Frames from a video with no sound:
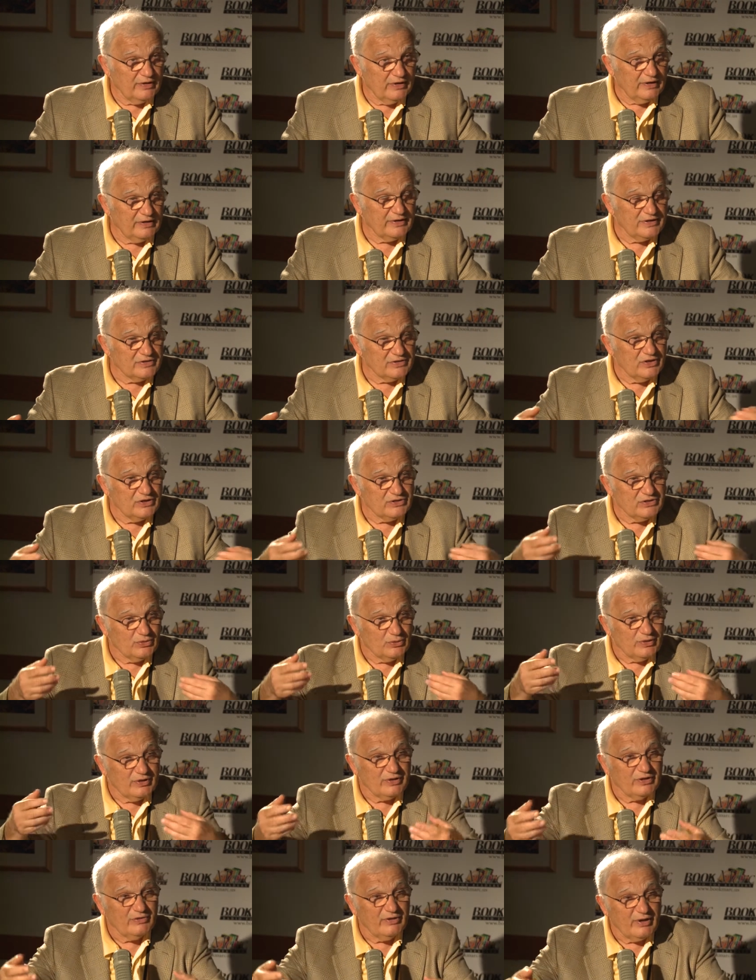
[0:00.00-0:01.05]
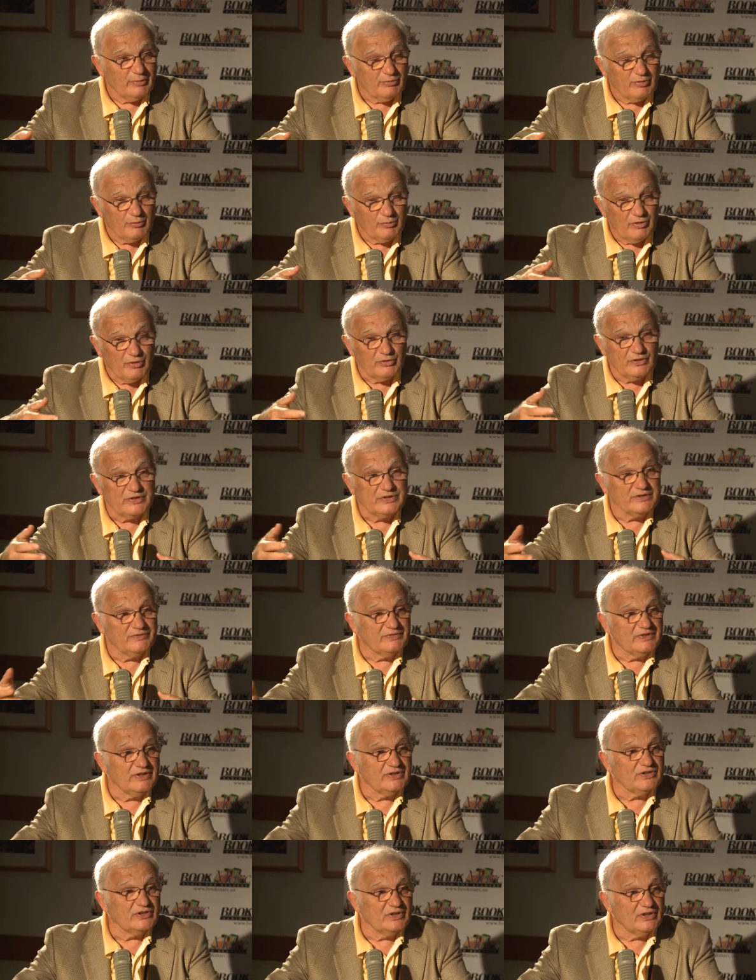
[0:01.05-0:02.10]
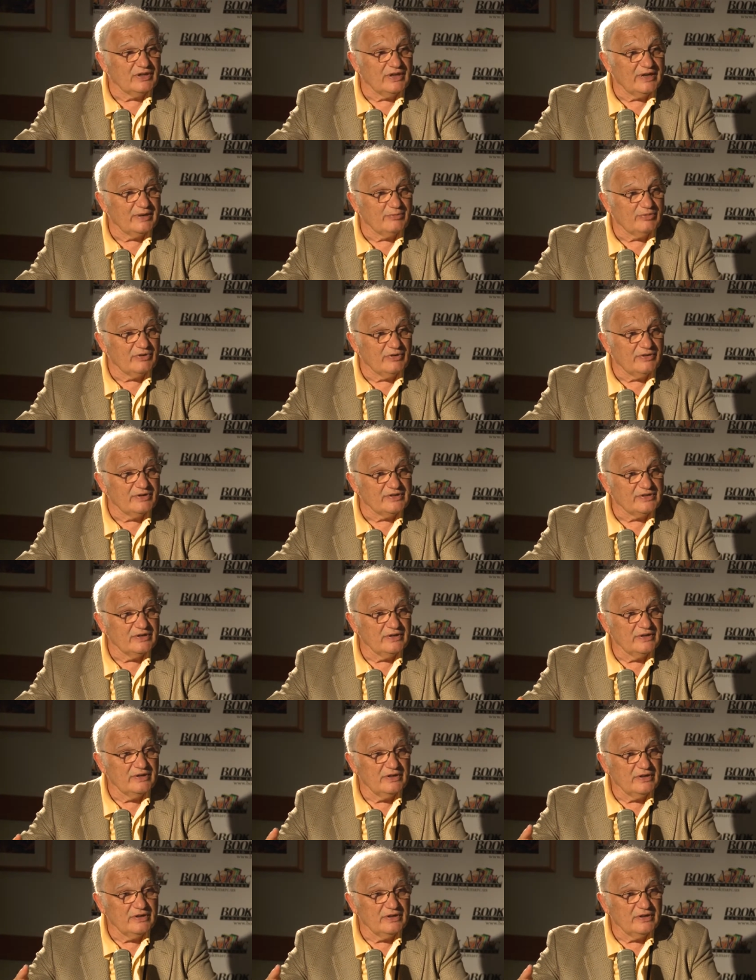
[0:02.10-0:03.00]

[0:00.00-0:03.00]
And he's also one of the great proponents of digital libraries.